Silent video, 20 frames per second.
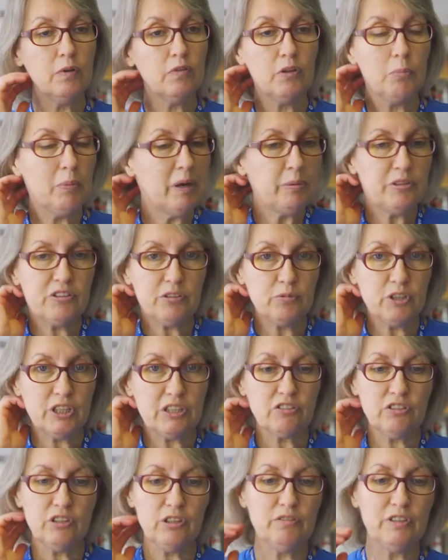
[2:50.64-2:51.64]
There may be
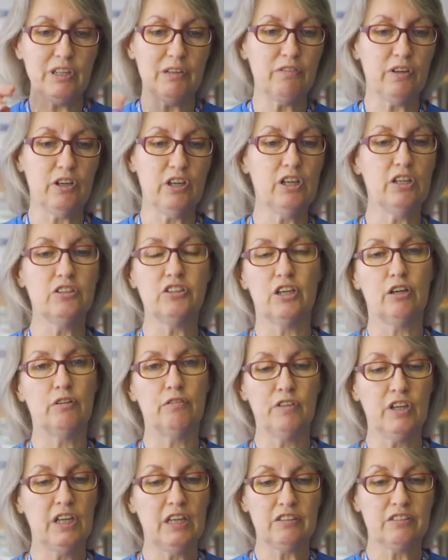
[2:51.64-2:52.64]
subjects that you've never heard
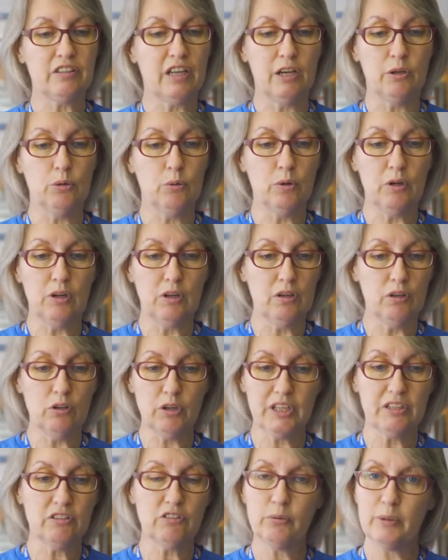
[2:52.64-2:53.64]
of, so
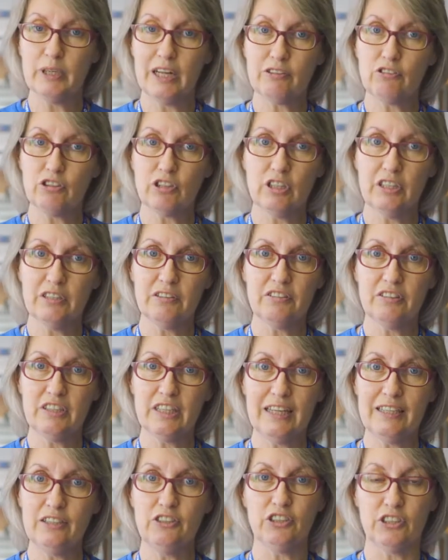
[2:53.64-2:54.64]
look into electrical
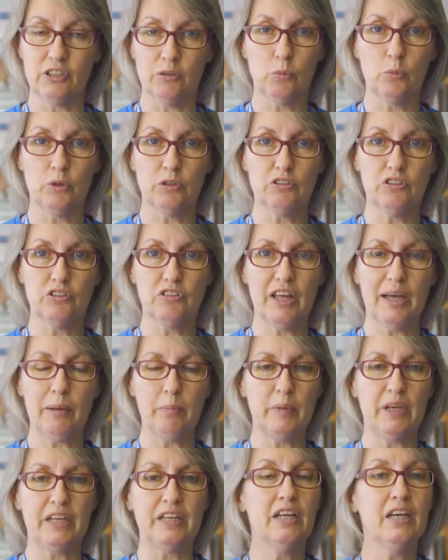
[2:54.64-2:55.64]
installation. What does that
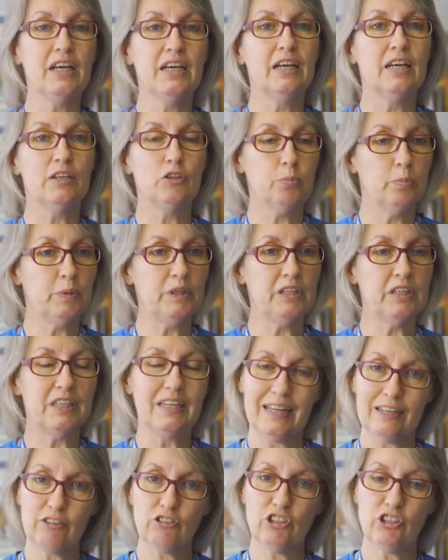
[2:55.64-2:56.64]
mean? You'll be an
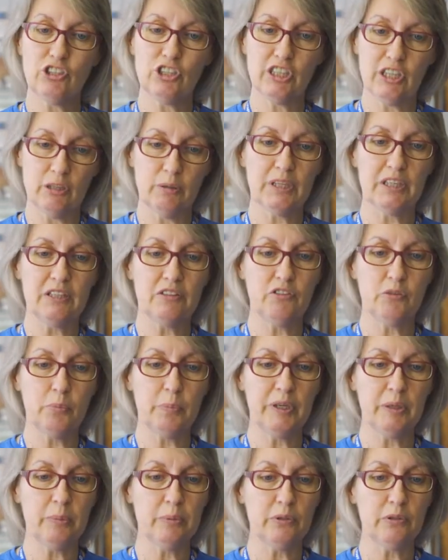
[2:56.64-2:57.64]
electrician going into
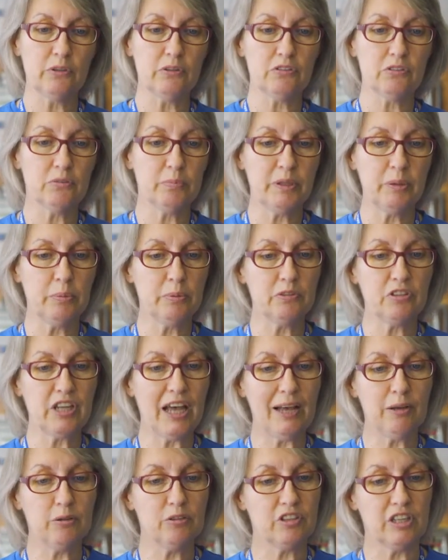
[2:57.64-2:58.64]
people's
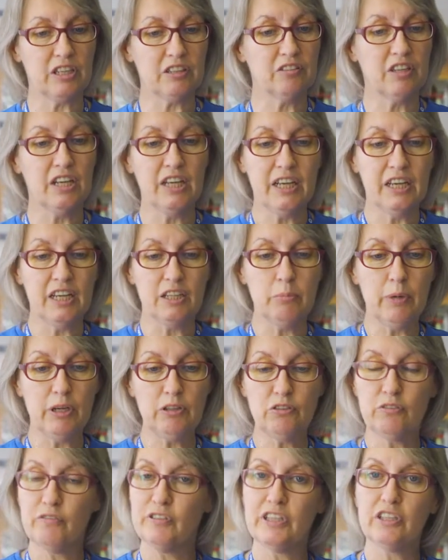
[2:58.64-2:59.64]
houses. In
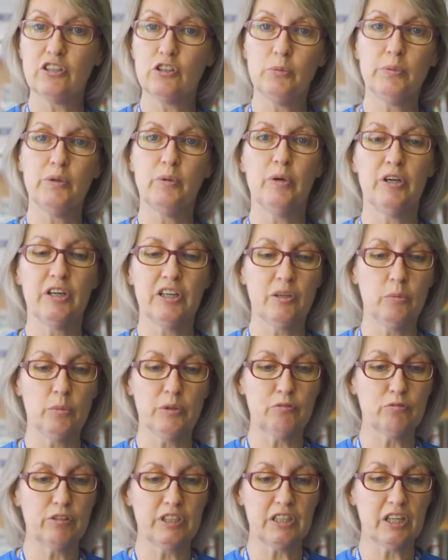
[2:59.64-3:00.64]
motor vehicle, you'll be working
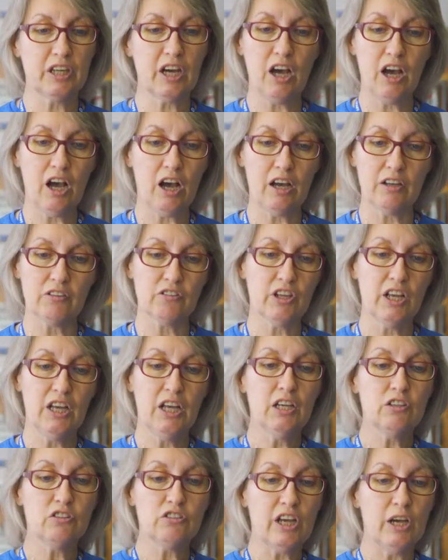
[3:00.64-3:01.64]
with real cars.
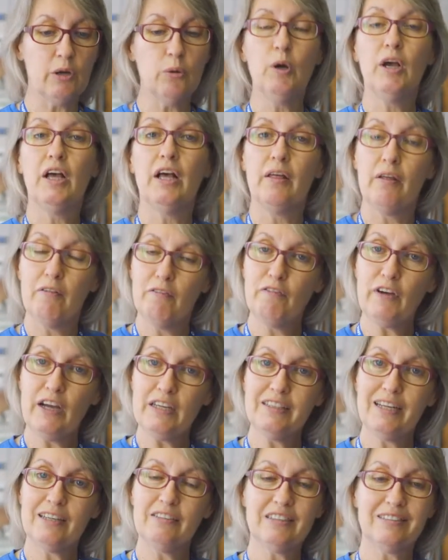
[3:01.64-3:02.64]
So
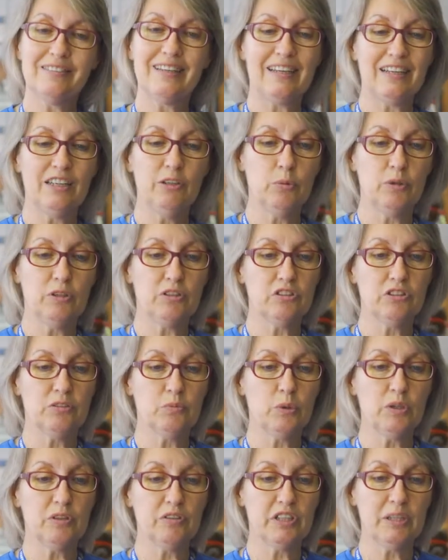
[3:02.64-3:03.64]
find out exactly
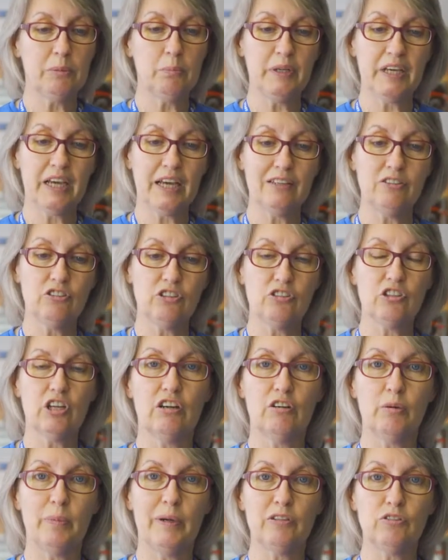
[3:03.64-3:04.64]
what the implications
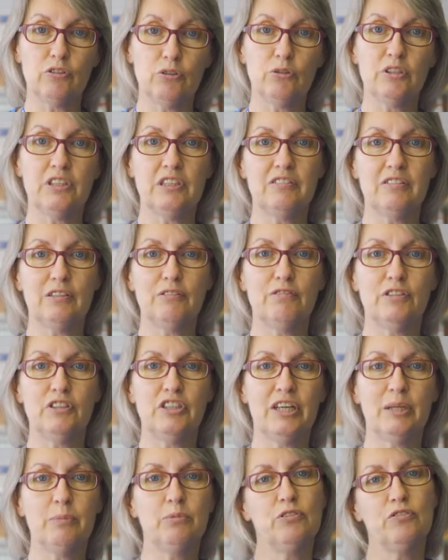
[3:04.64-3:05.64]
about all these different
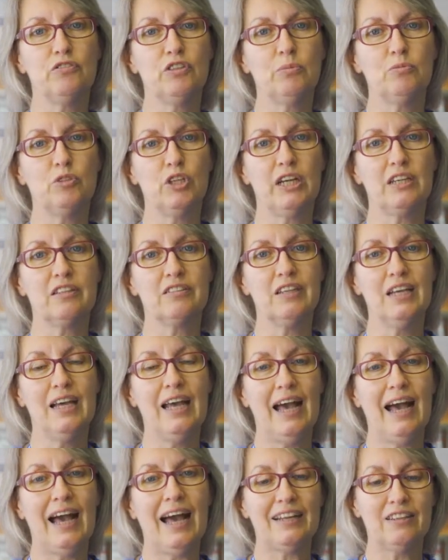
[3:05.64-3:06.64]
types of subjects
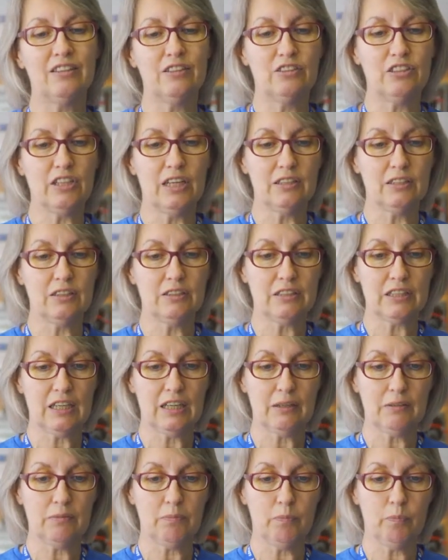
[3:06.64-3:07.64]
and
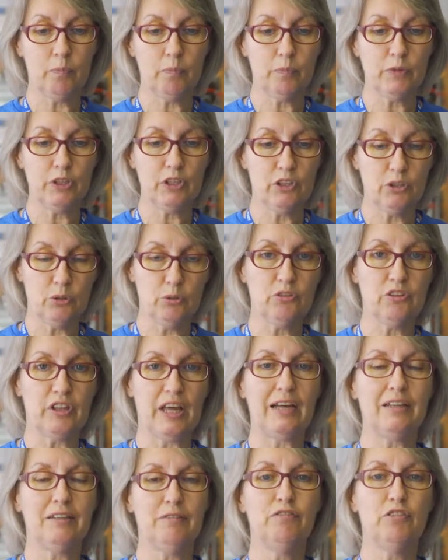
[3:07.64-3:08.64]
use
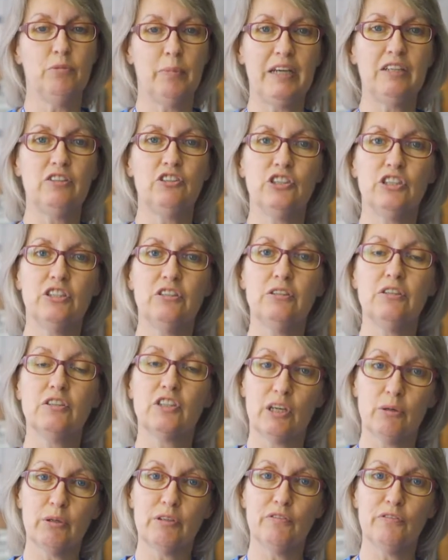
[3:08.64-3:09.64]
that information
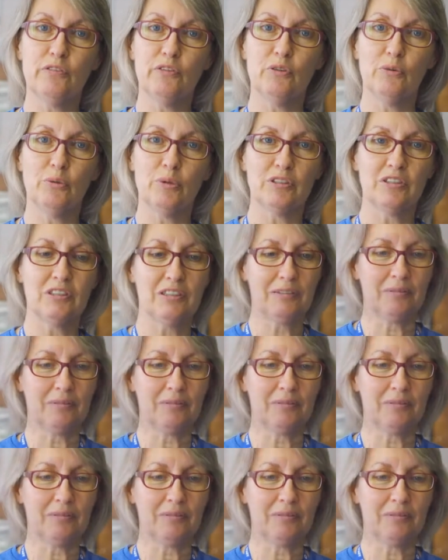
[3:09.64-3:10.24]
going forward.